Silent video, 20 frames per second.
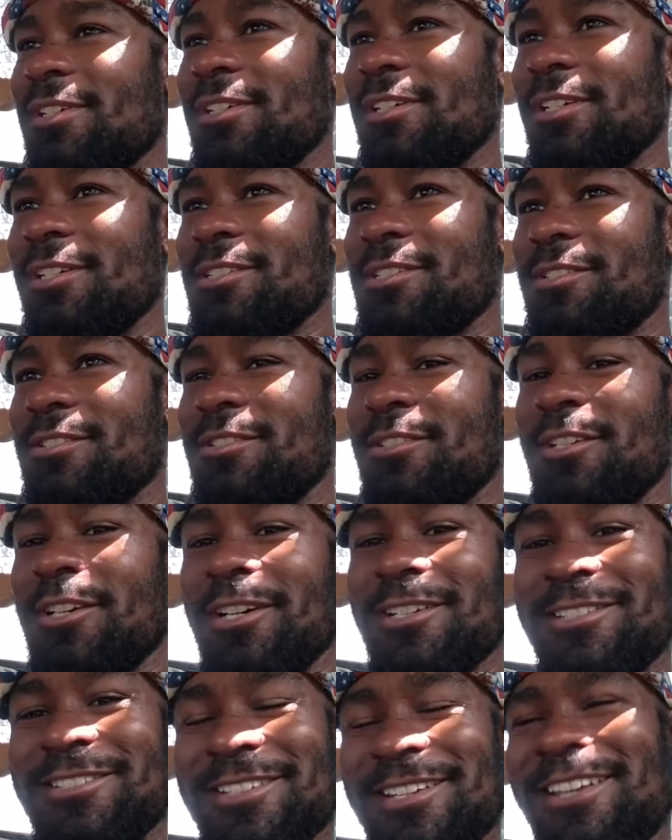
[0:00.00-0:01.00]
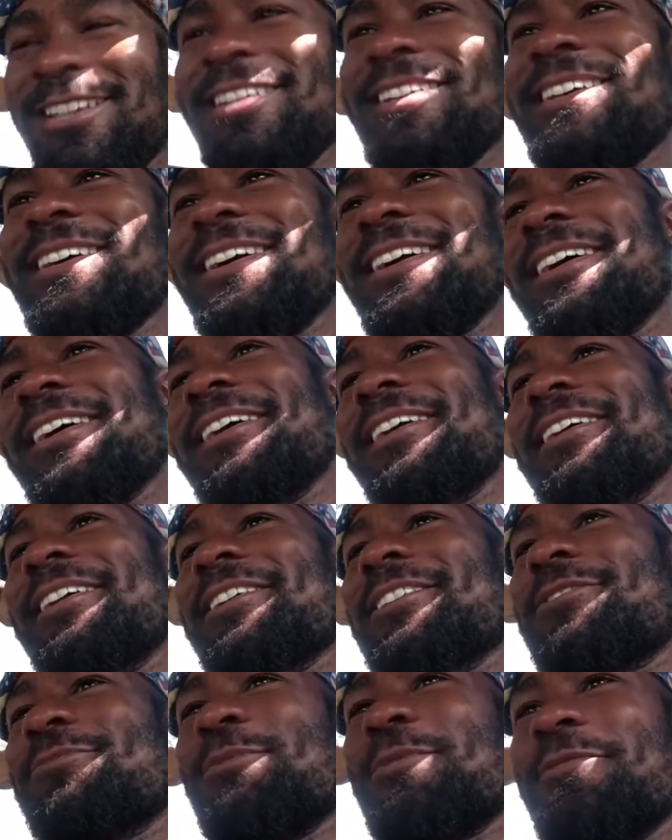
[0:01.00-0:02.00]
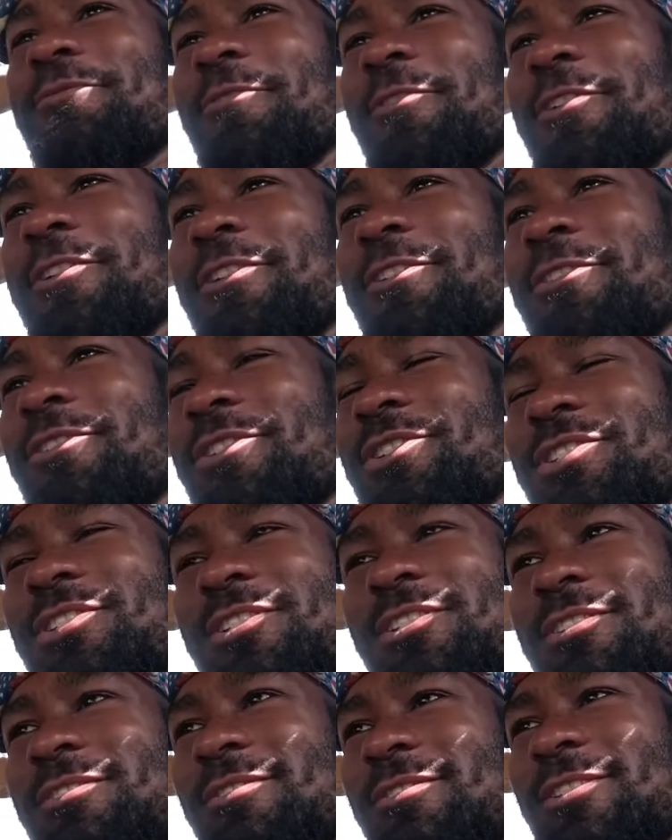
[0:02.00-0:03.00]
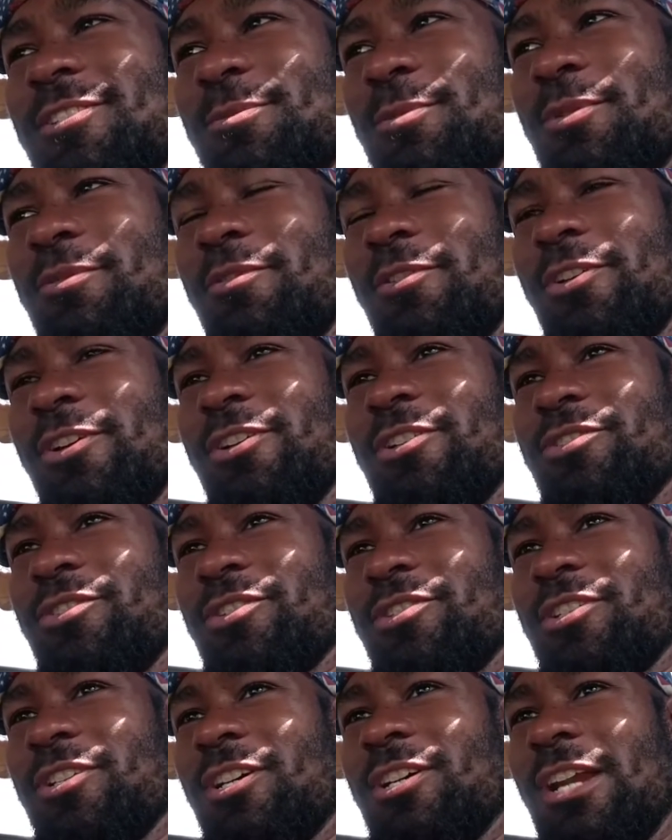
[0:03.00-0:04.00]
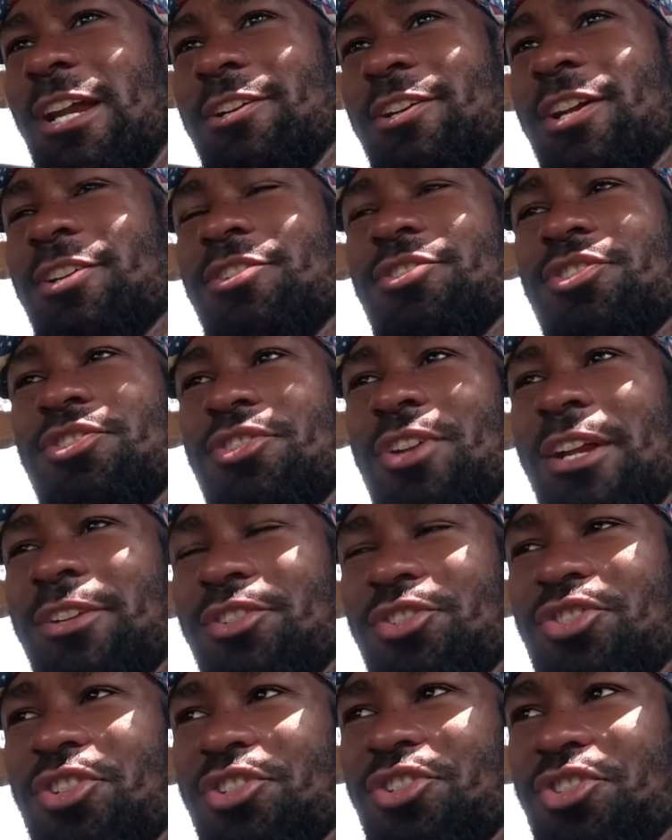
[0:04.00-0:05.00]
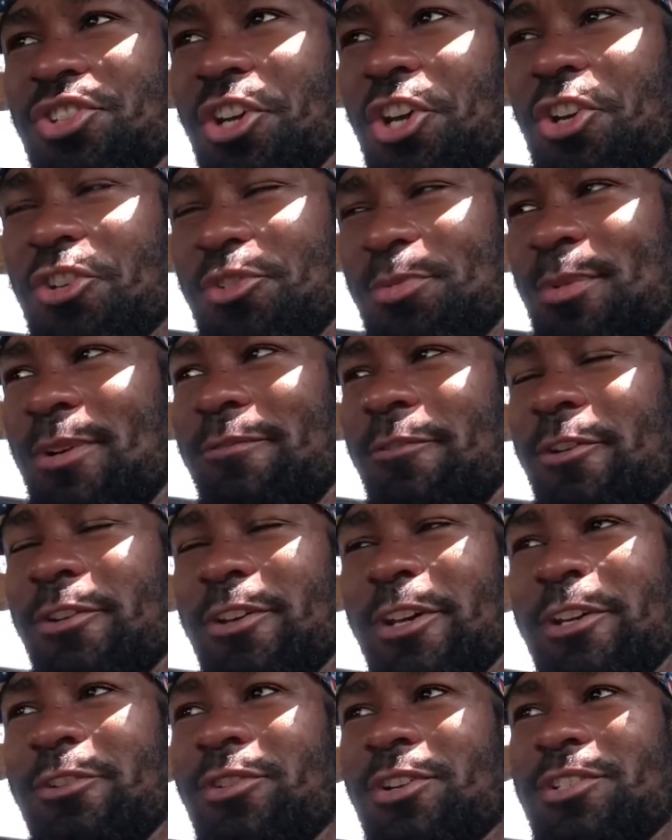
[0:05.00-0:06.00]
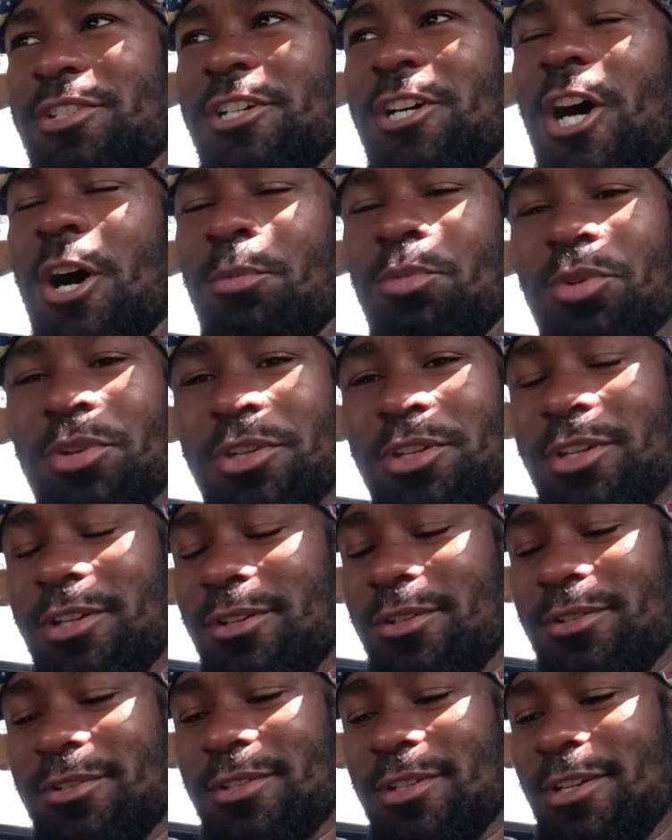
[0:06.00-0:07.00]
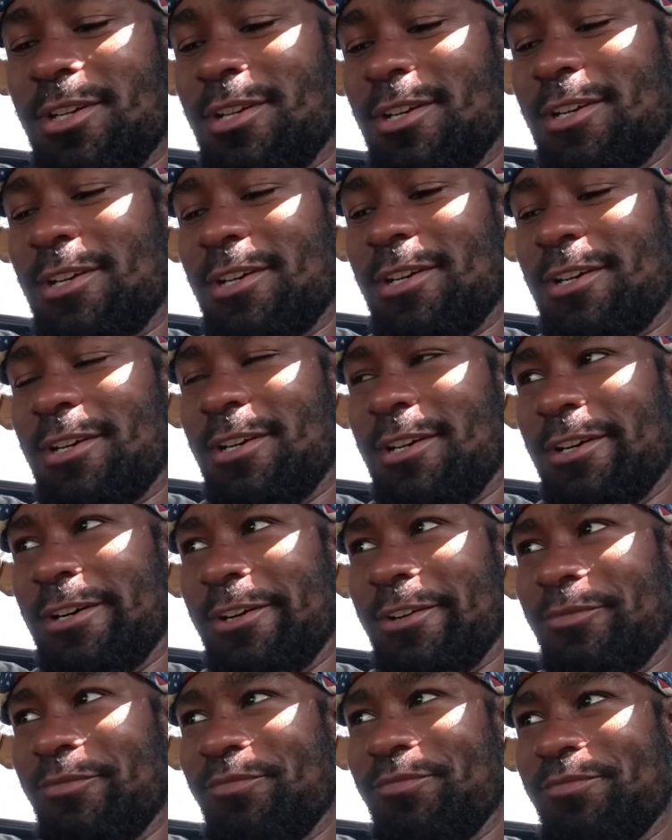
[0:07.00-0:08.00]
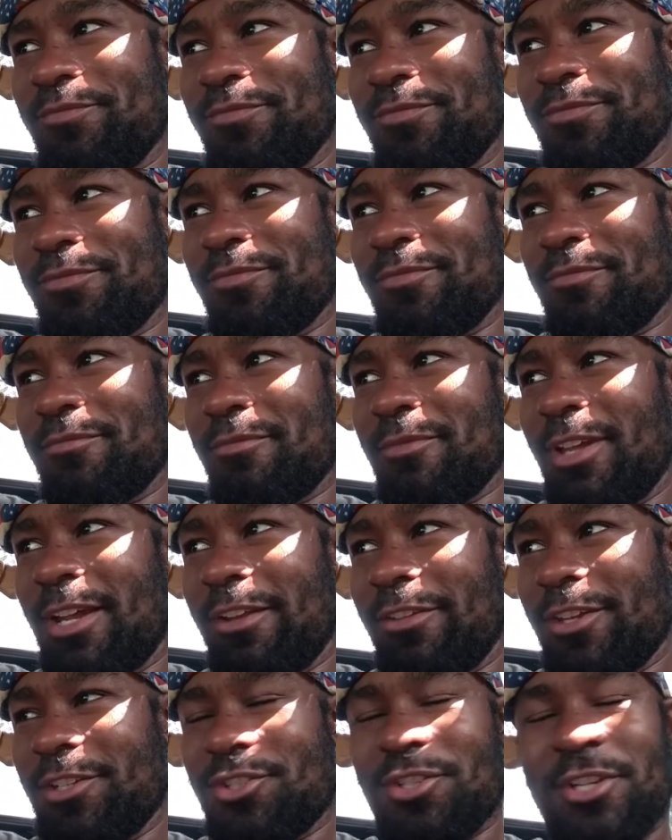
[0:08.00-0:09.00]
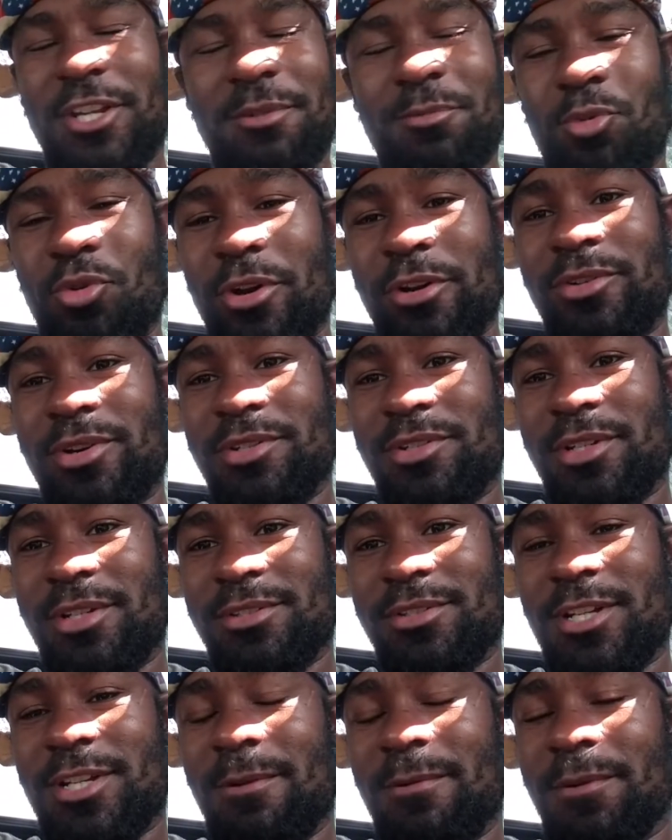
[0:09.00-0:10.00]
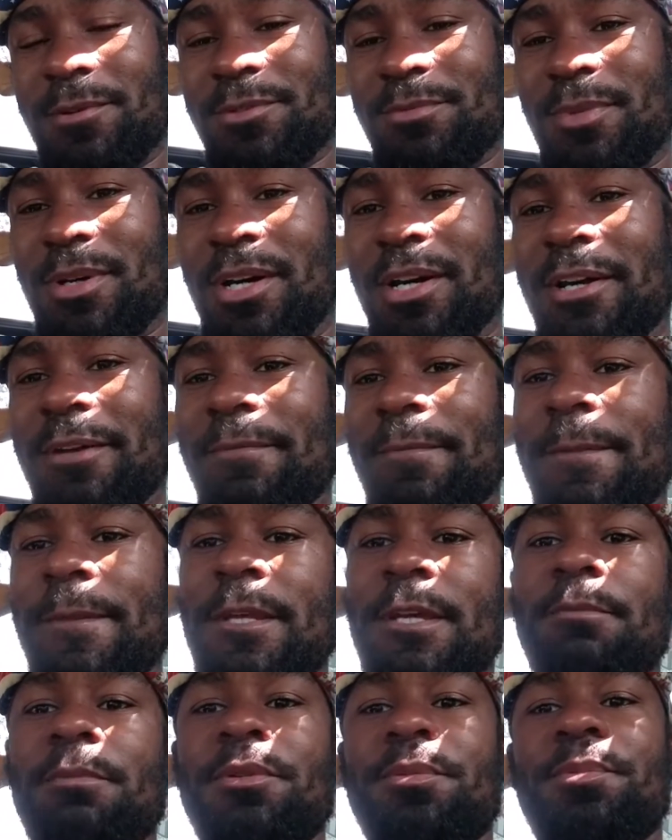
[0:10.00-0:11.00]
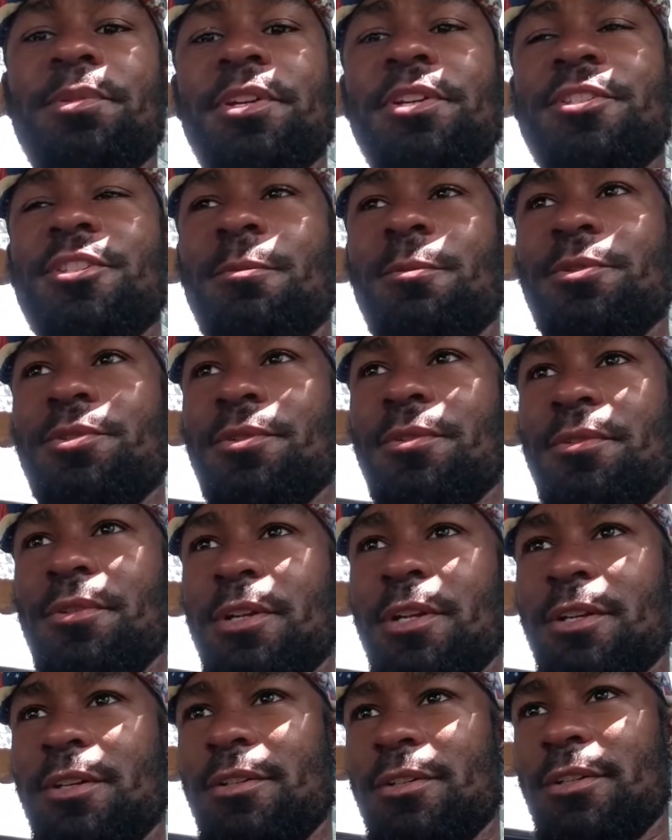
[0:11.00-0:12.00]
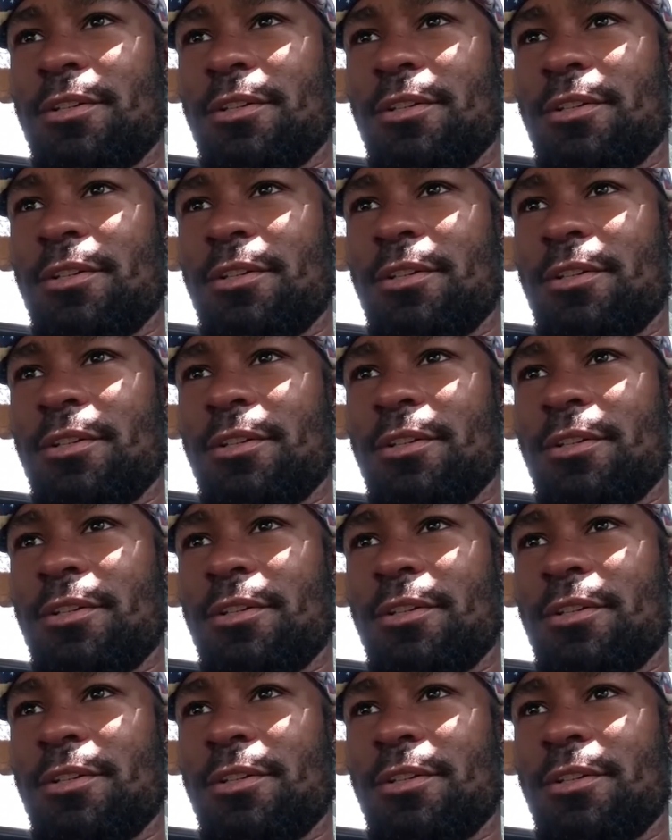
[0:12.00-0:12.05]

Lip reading: This is nuts. This has been a very interesting, not just this year, this has been a very interesting couple of years. Yeah, I think it's going to get more interesting as time goes by. But please tell me what you think.